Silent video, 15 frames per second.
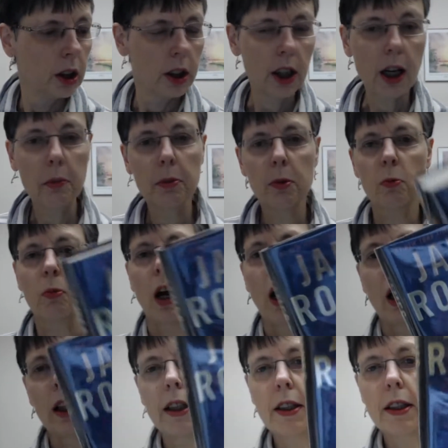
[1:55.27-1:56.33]
James
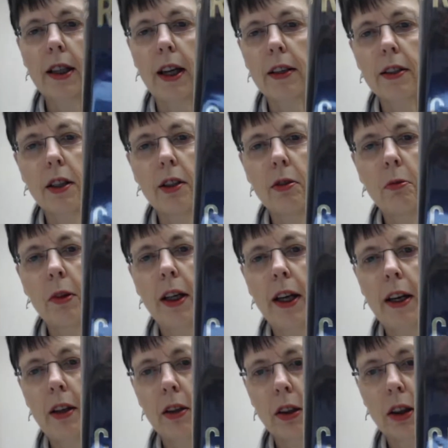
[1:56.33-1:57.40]
Rollins has a new one
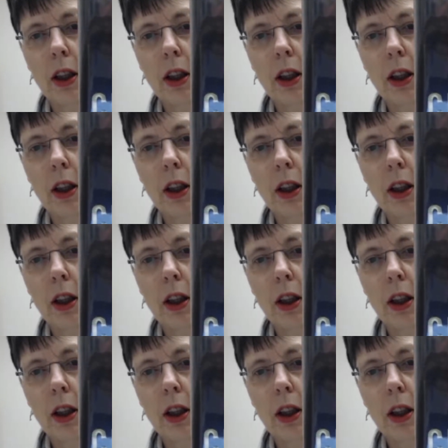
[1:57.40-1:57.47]
out